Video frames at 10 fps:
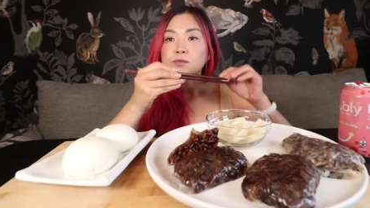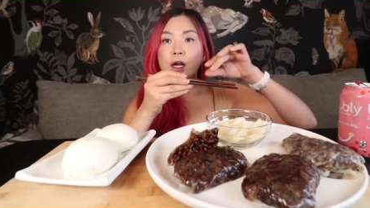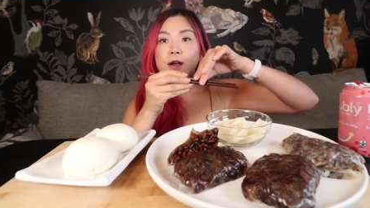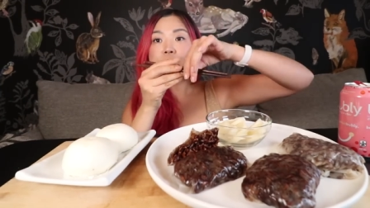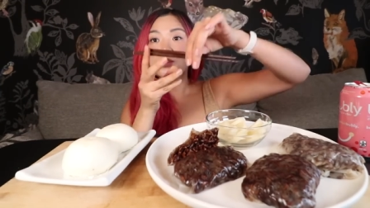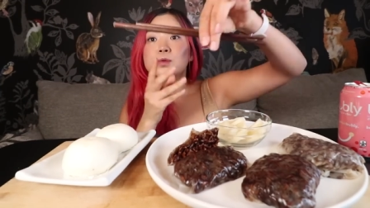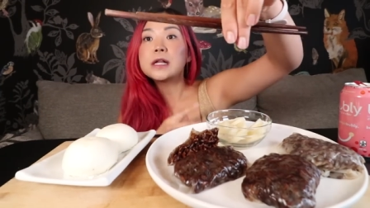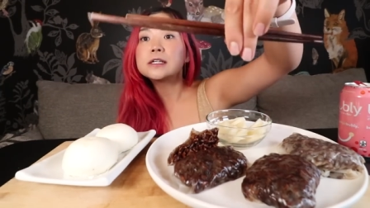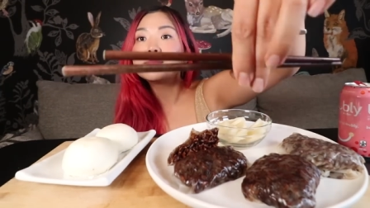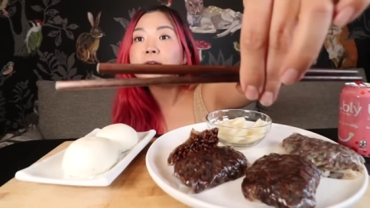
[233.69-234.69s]
And I also
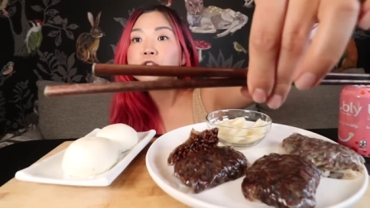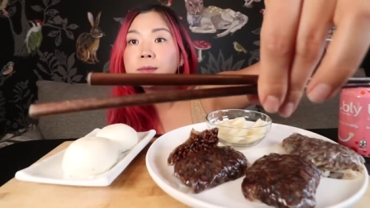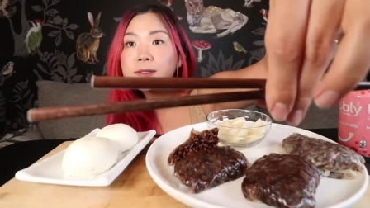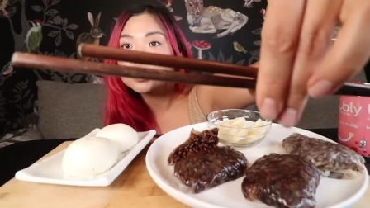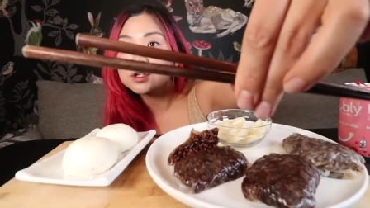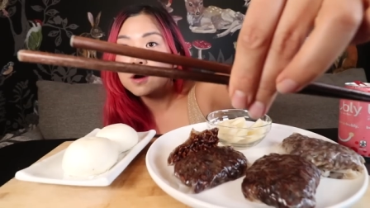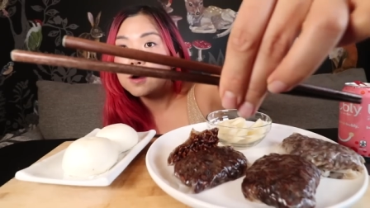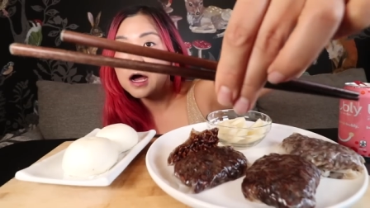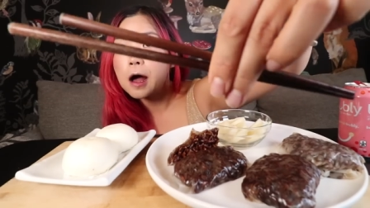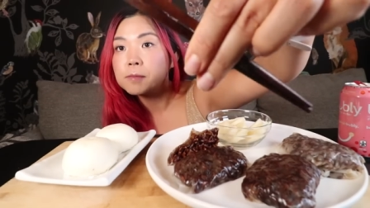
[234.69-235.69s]
realized my chopsticks
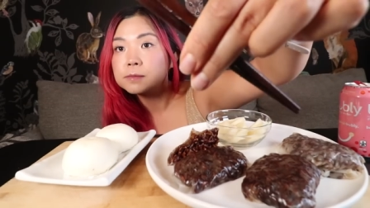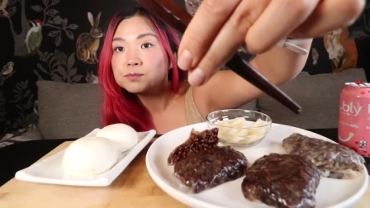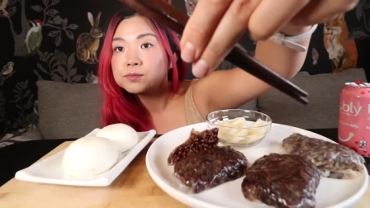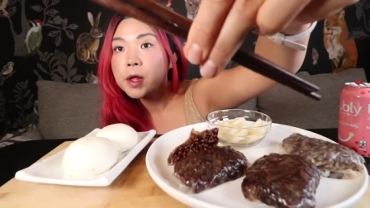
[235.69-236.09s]
are um,